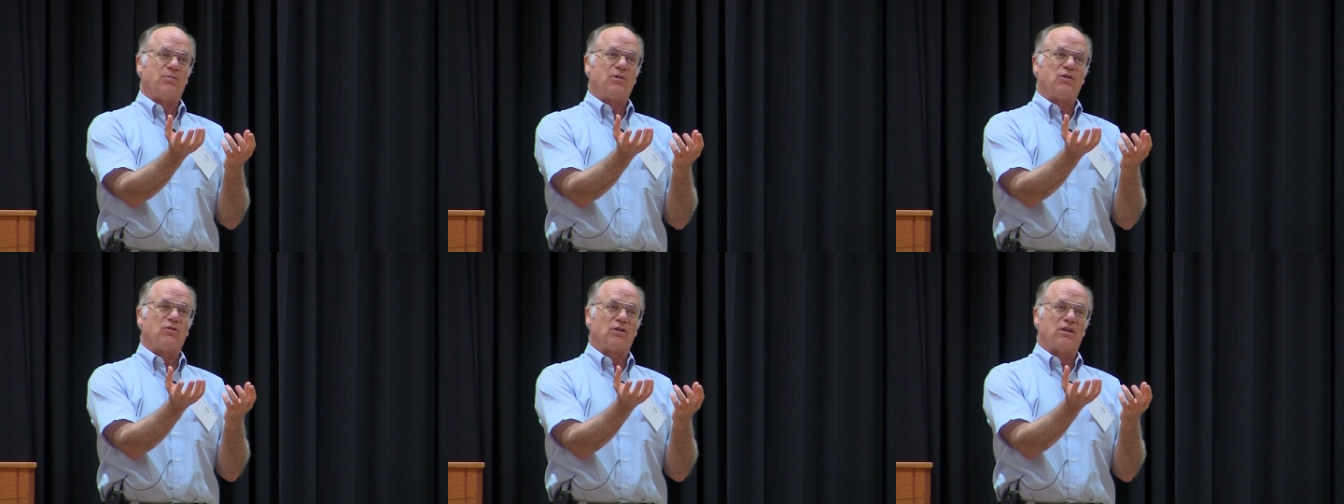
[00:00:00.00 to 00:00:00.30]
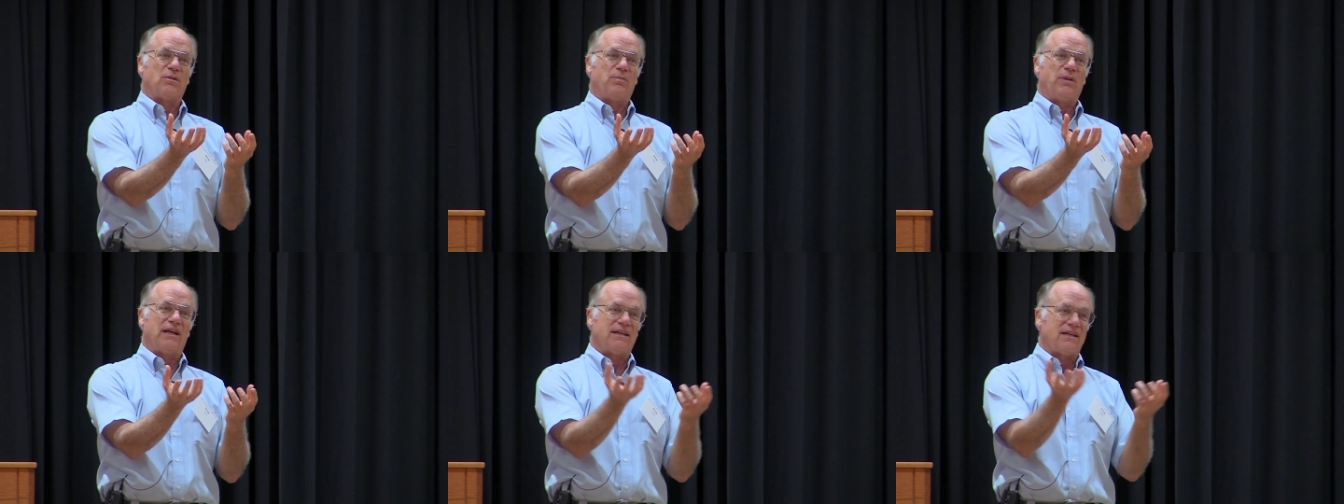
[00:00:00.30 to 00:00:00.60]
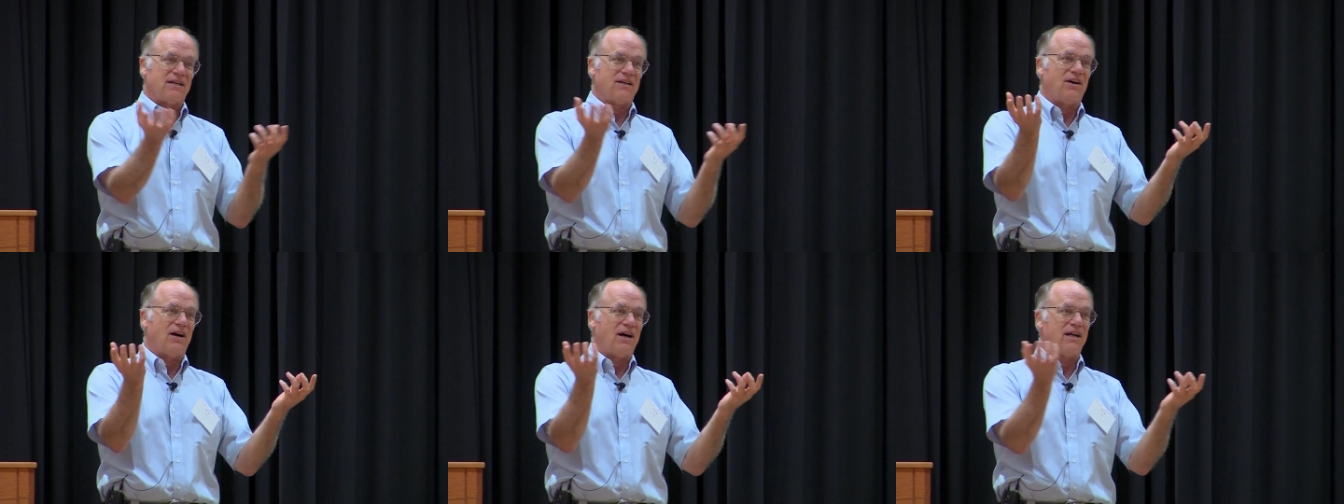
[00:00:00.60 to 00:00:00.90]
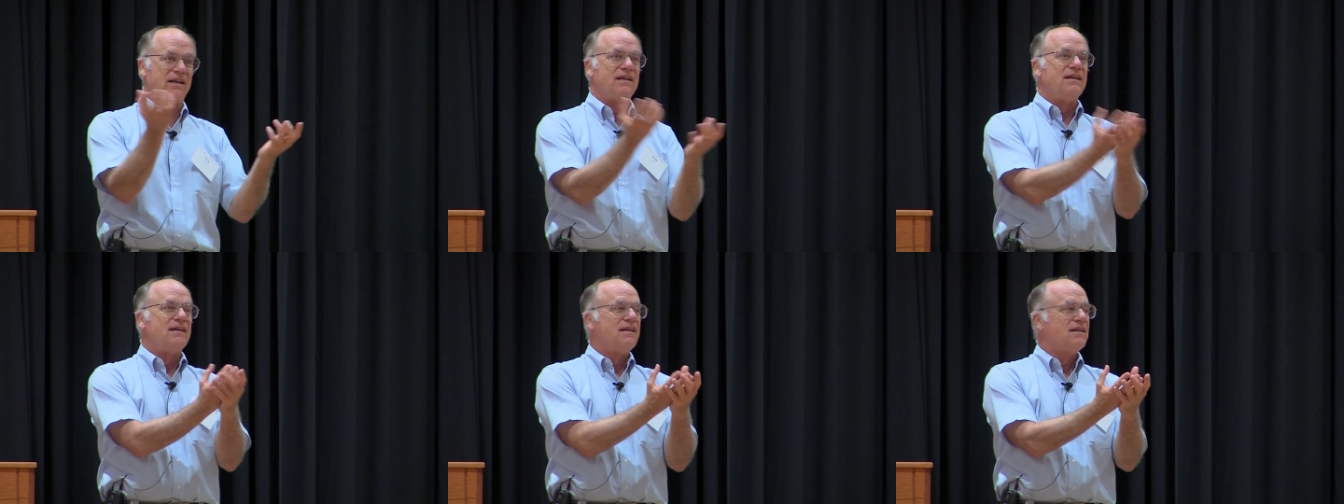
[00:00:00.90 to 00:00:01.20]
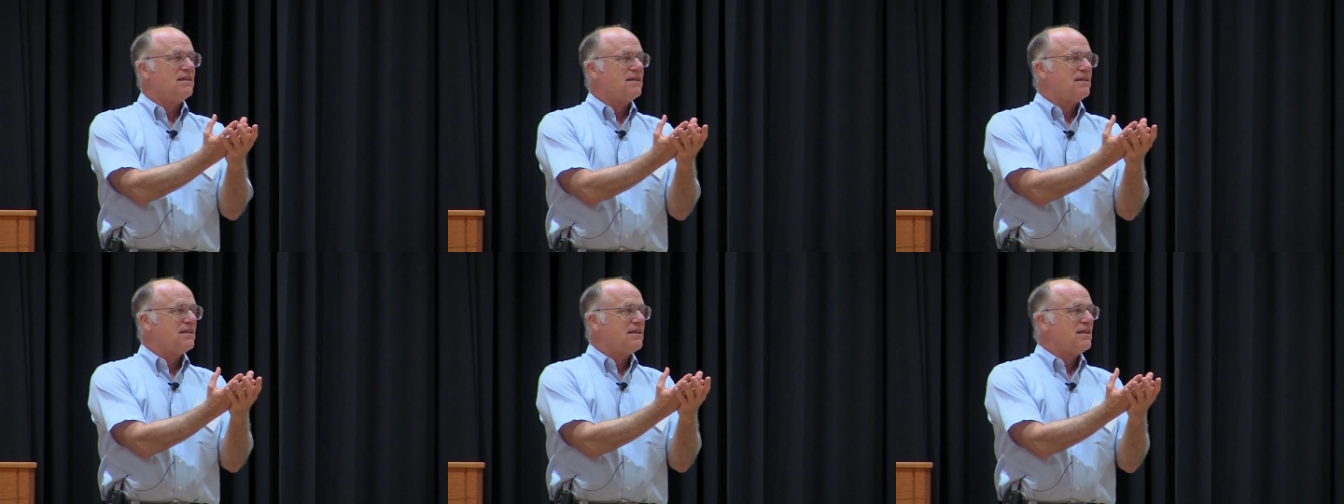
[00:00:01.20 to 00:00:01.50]
you were dependent on,
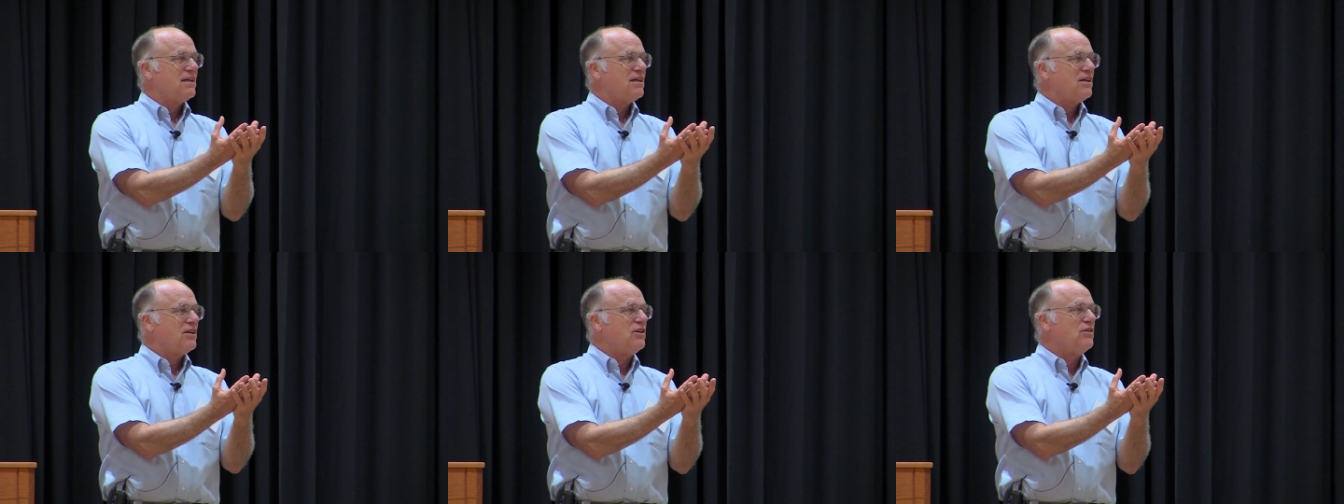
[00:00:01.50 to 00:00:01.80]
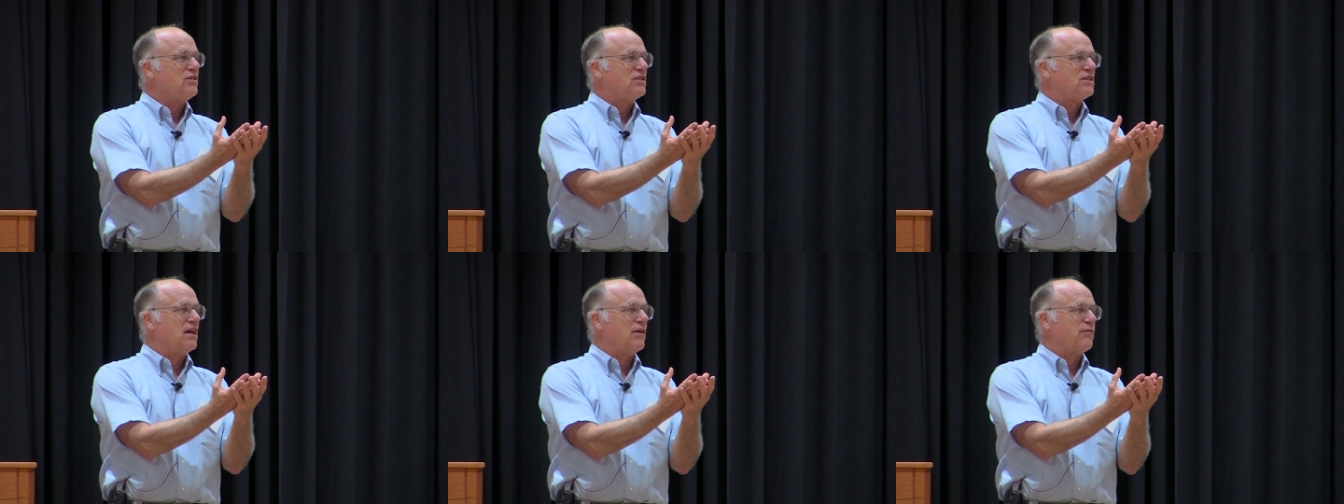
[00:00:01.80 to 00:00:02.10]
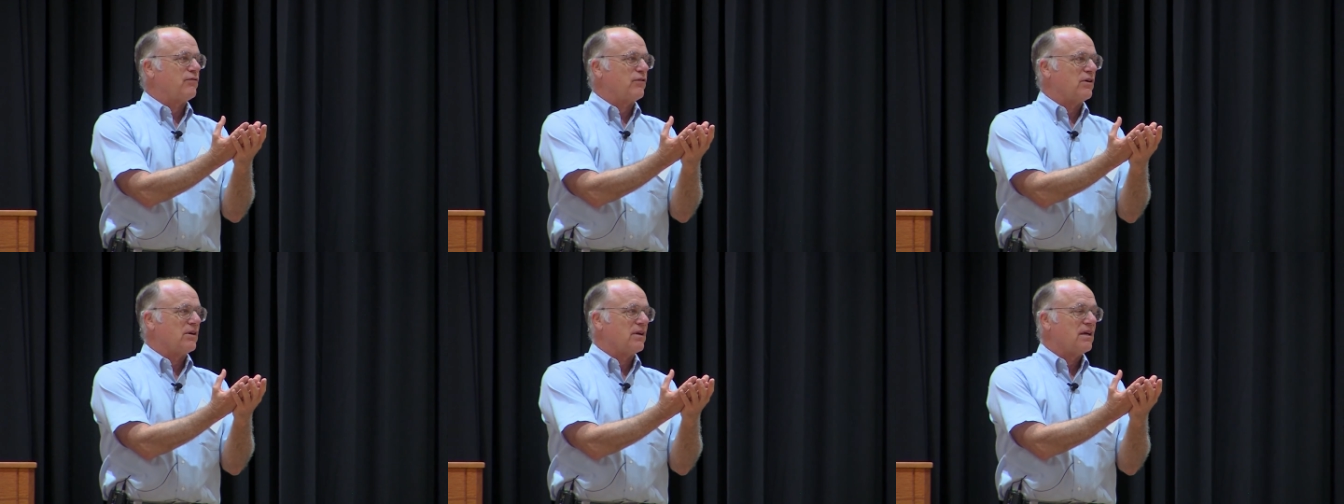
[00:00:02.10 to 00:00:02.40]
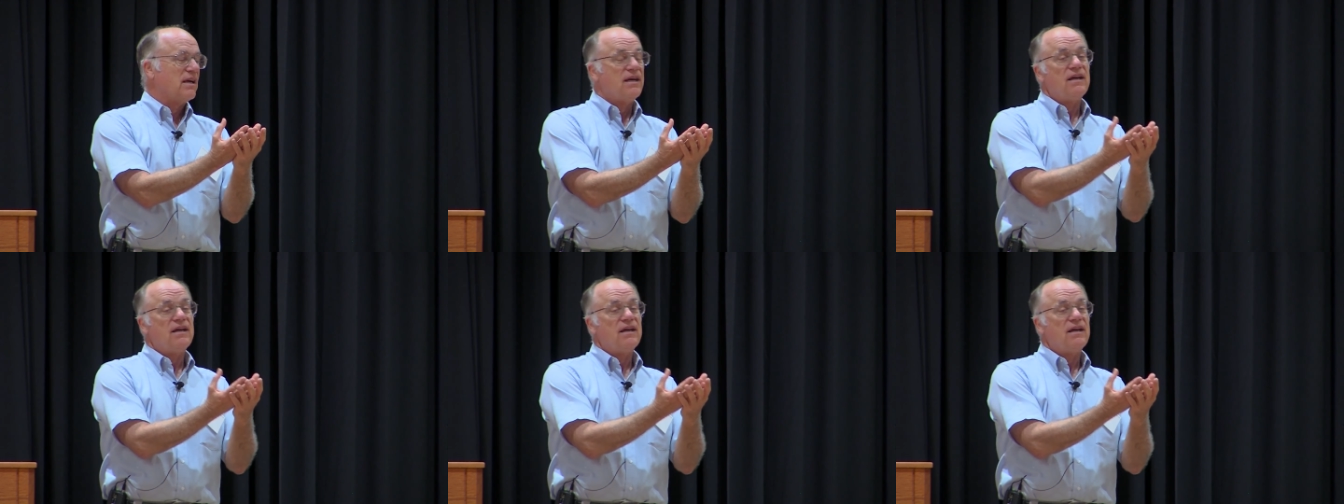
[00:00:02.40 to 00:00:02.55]
you suffered.